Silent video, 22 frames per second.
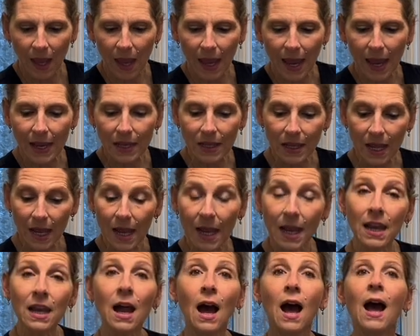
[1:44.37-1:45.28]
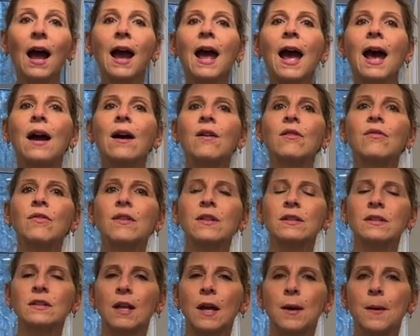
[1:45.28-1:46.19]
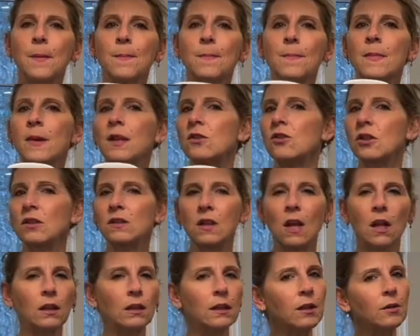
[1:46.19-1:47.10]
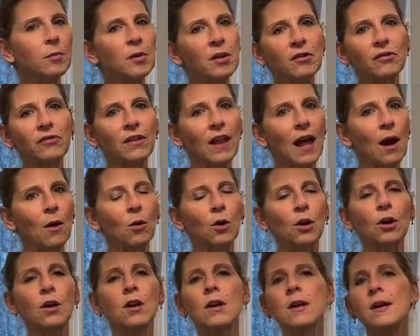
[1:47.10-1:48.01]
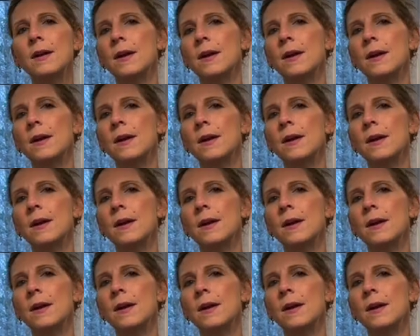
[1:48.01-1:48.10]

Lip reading: and then I have just a little bit of flour